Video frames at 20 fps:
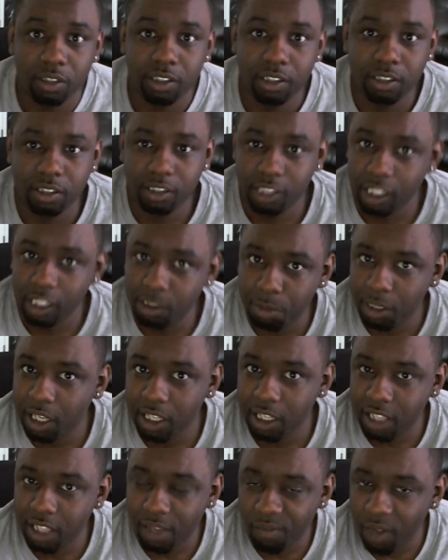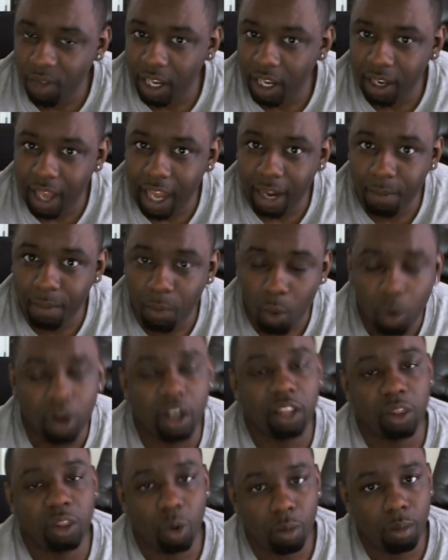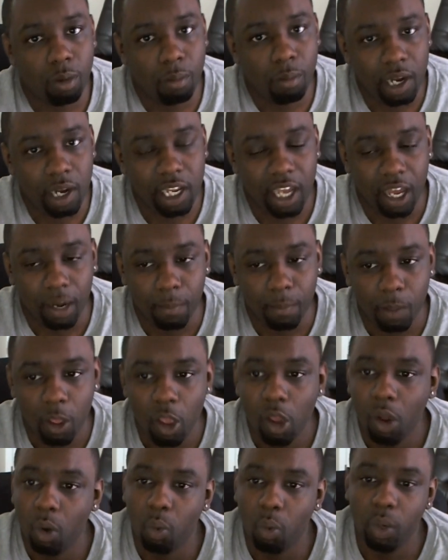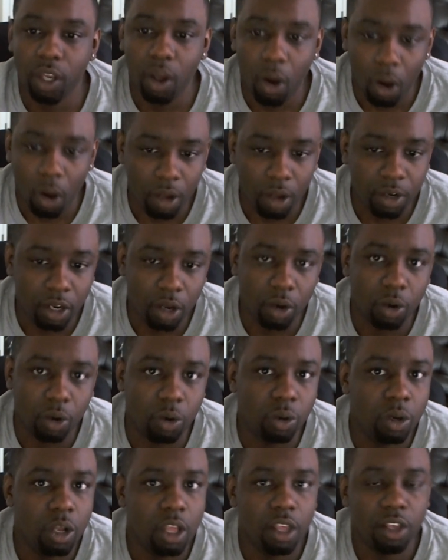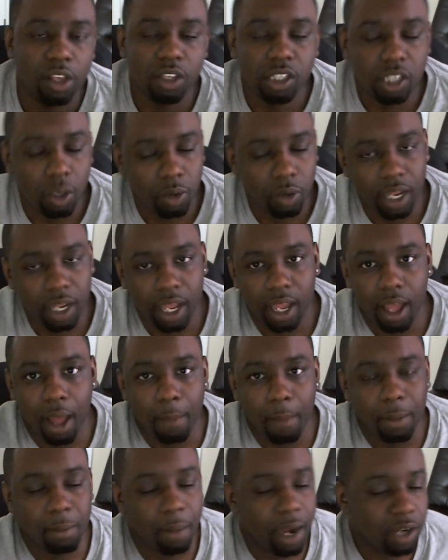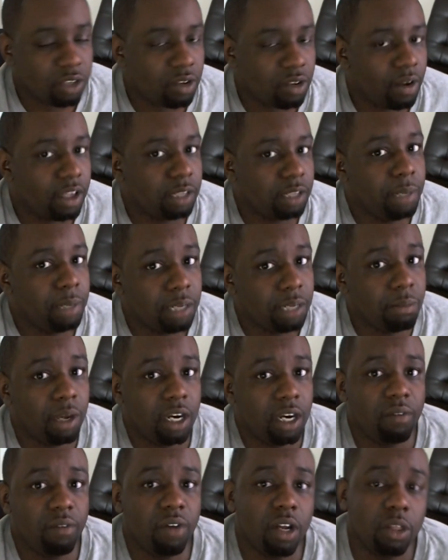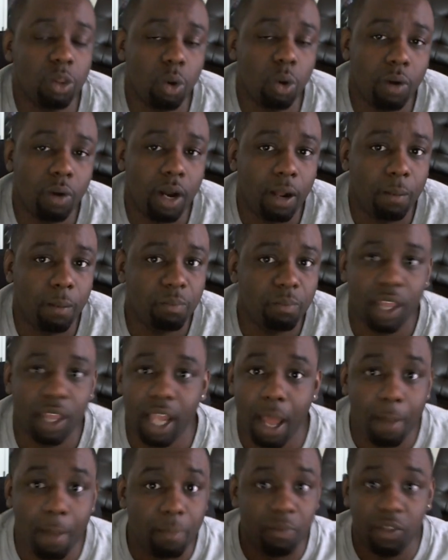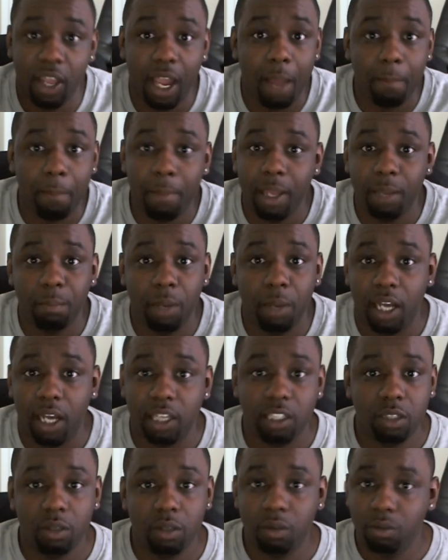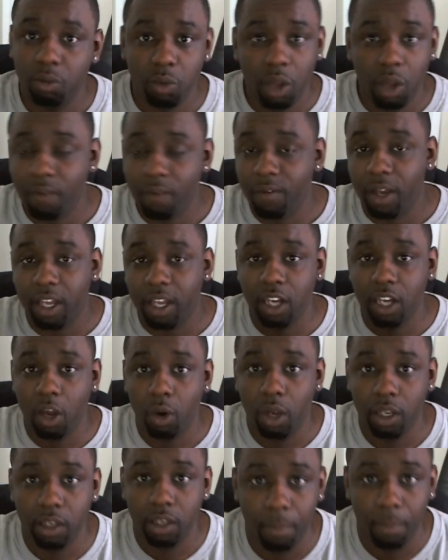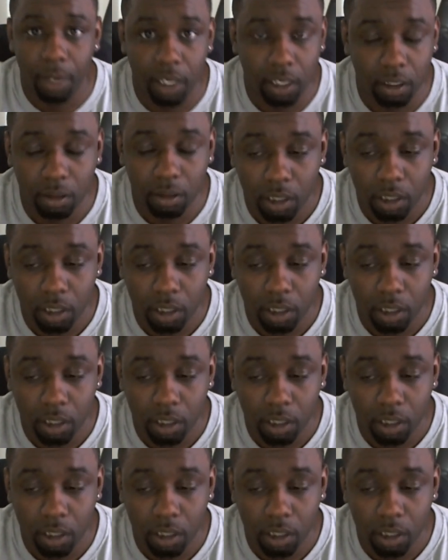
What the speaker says: just because they fucking like them more. They throw more money at them. We all know Microsoft has big money to fucking throw around. They got big bucks. We all fucking know it. I mean,